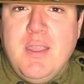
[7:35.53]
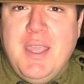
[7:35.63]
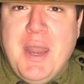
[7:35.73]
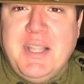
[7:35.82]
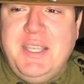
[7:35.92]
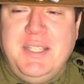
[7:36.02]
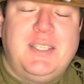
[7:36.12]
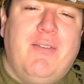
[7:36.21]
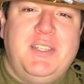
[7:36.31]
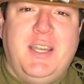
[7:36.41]
in
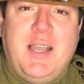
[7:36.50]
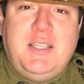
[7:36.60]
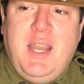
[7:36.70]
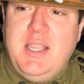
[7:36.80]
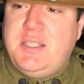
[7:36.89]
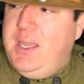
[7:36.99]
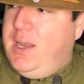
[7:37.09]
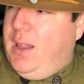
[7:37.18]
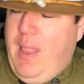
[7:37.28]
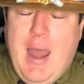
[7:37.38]
1917, 1918.
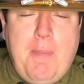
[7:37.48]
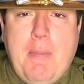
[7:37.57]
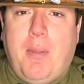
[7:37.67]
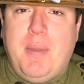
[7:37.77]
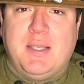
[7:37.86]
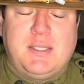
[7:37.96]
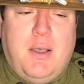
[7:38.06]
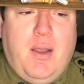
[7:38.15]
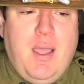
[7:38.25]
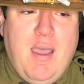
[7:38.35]
A lot of people in
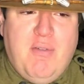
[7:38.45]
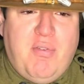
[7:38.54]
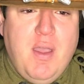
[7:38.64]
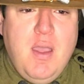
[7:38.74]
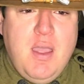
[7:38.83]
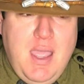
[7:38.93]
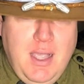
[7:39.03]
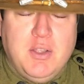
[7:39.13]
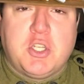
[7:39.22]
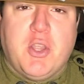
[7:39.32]
Minnesota have
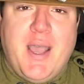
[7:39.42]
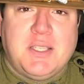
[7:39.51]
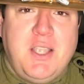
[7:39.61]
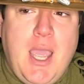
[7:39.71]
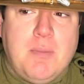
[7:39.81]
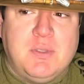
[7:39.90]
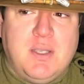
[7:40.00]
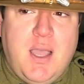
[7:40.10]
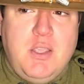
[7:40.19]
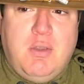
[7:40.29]
English last names
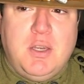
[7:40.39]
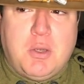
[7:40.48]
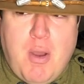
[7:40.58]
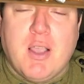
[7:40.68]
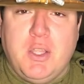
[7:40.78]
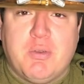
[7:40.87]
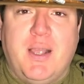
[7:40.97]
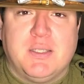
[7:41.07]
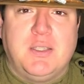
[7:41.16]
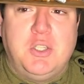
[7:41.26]
that you can directly
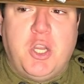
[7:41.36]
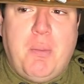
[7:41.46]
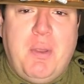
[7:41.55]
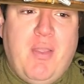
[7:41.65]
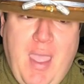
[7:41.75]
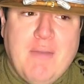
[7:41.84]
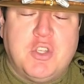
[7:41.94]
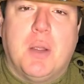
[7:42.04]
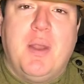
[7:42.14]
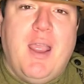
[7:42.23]
translate to German and they have
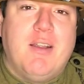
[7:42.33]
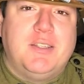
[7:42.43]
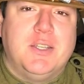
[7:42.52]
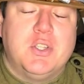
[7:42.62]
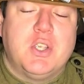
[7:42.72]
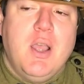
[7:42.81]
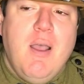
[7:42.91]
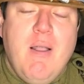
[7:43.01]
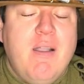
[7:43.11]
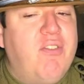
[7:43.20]
German heritage.
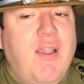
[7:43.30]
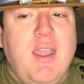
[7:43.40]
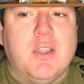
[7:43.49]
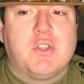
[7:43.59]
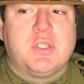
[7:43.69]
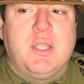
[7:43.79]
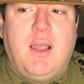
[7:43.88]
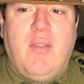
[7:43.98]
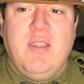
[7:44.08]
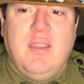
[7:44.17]
It's very interesting
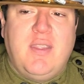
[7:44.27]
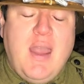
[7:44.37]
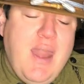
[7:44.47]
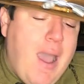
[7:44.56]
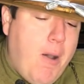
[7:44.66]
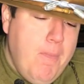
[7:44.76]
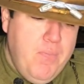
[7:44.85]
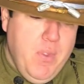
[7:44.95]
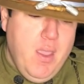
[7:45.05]
how they did that. Now,